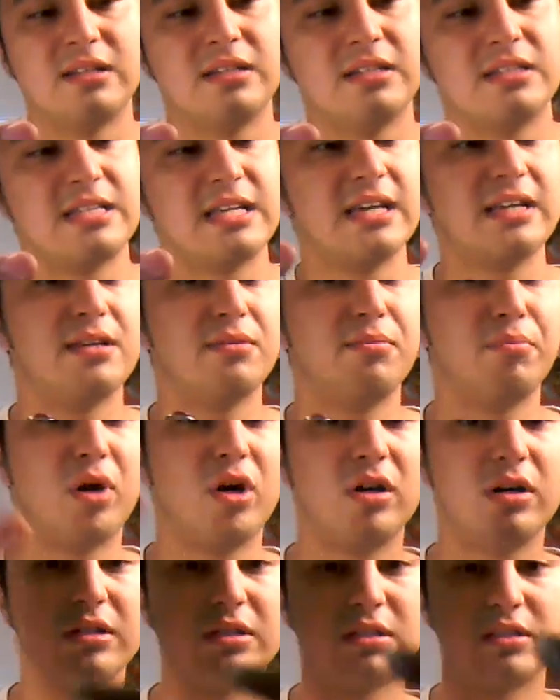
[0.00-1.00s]
take
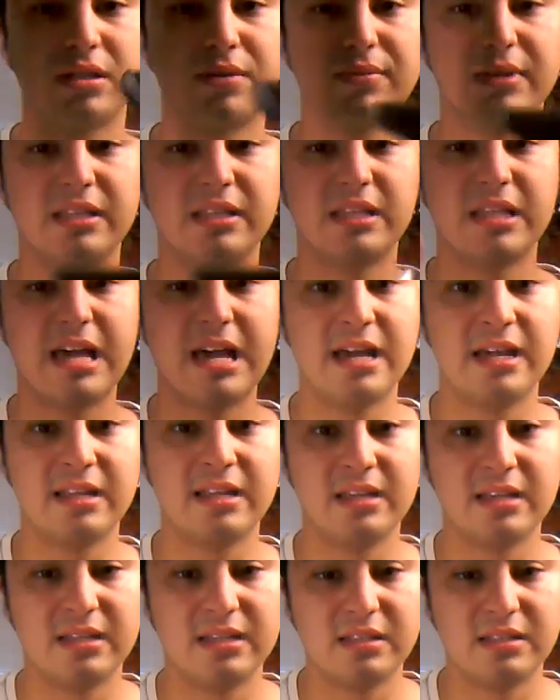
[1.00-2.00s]
apart some of that,
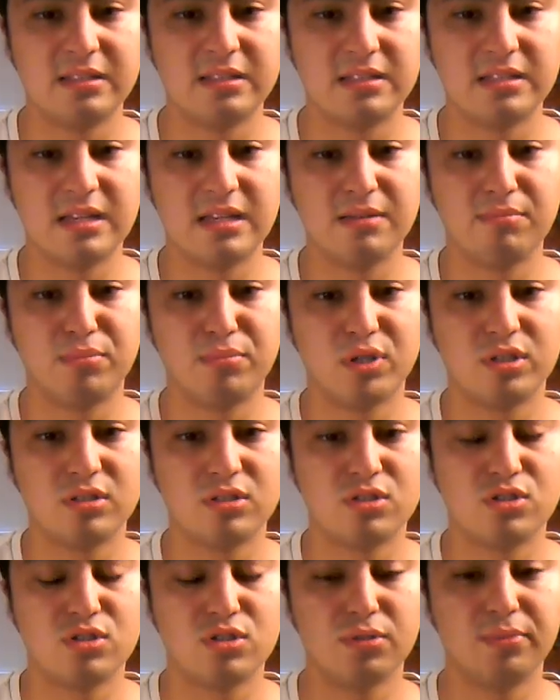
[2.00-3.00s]
then put
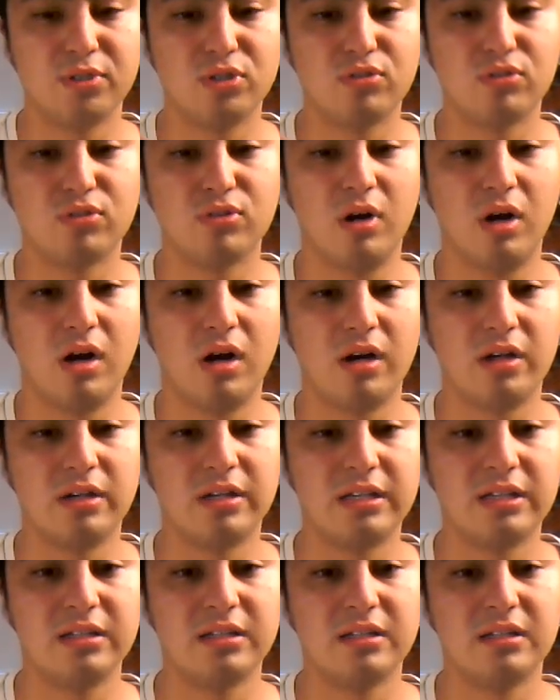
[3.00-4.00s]
super glue on
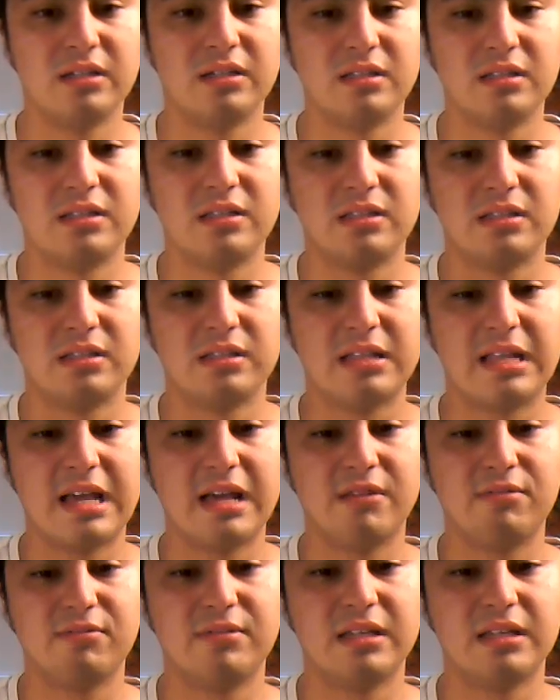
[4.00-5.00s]
it.
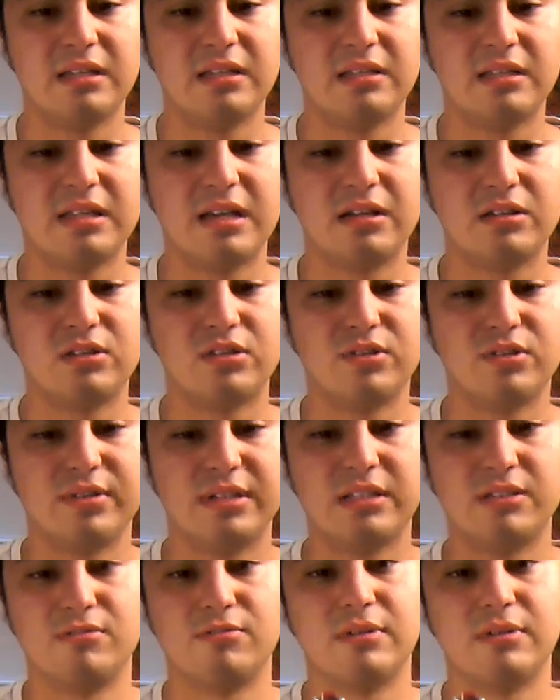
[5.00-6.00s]
That way it's not
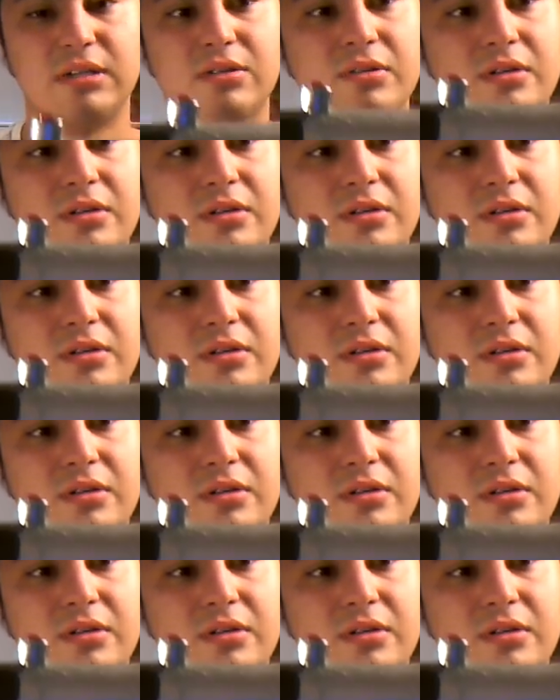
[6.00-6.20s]
going anywhere.